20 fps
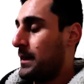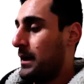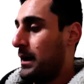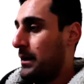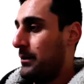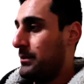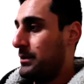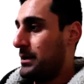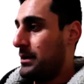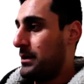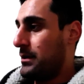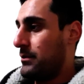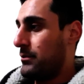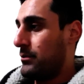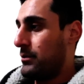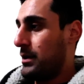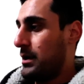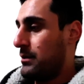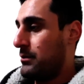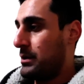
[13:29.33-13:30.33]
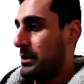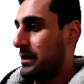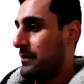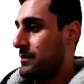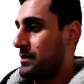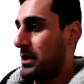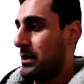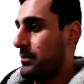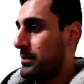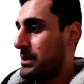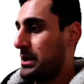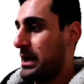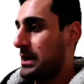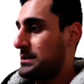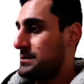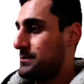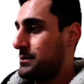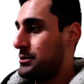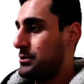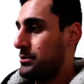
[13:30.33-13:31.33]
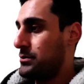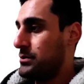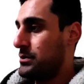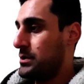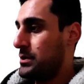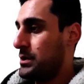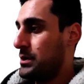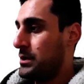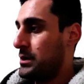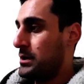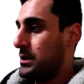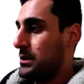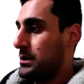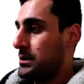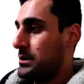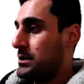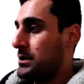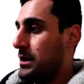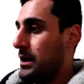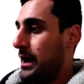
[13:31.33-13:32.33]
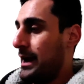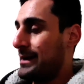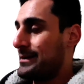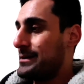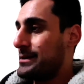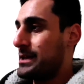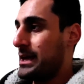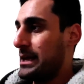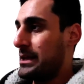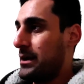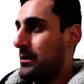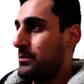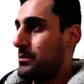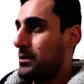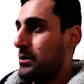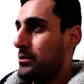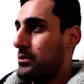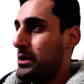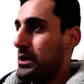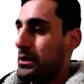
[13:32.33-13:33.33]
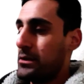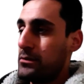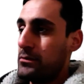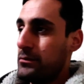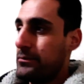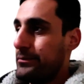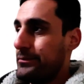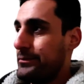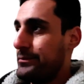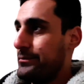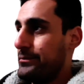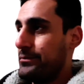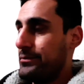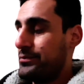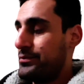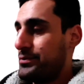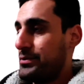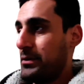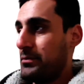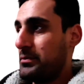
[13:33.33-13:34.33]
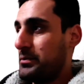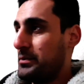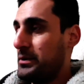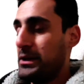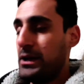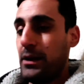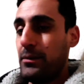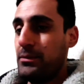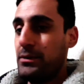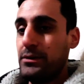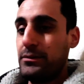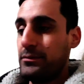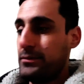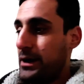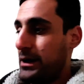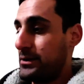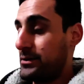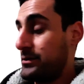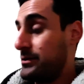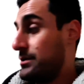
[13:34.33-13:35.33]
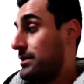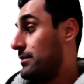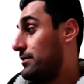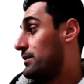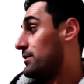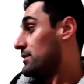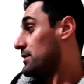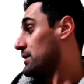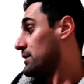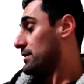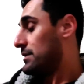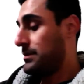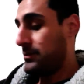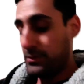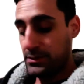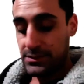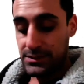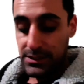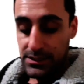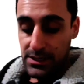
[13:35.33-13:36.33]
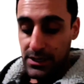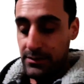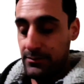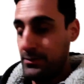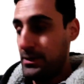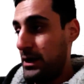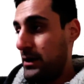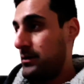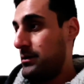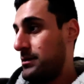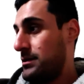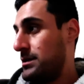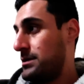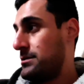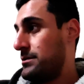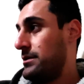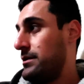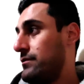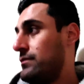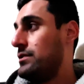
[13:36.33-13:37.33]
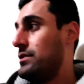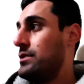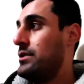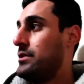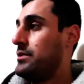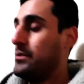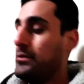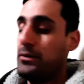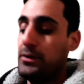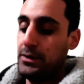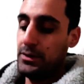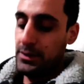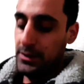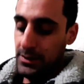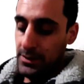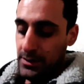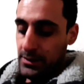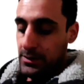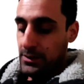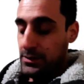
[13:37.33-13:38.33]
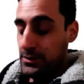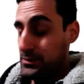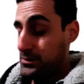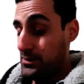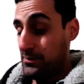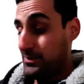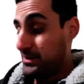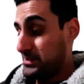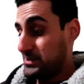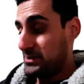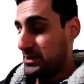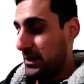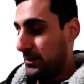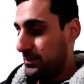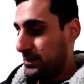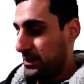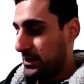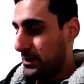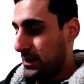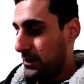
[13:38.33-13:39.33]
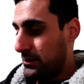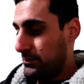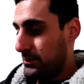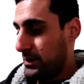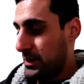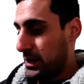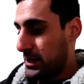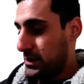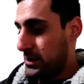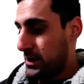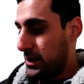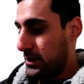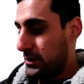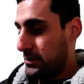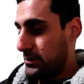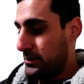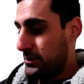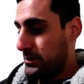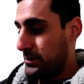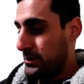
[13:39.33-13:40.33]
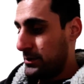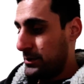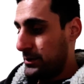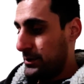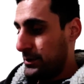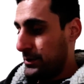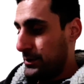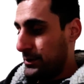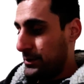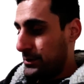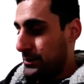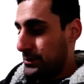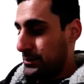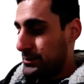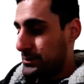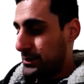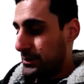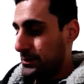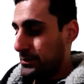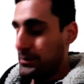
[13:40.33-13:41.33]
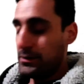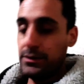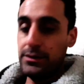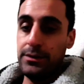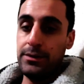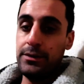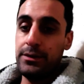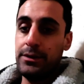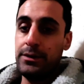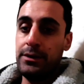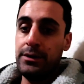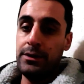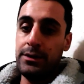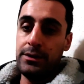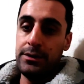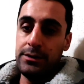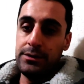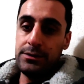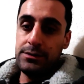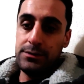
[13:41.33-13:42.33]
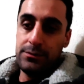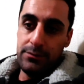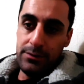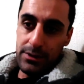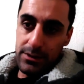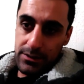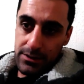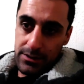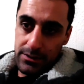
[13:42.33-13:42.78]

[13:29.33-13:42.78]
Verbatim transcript: I mean, whatever time it takes me to edit and upload it, probably, I mean, I don't know, what's the time now? I don't even know. Too much is happening around me right now. So, where,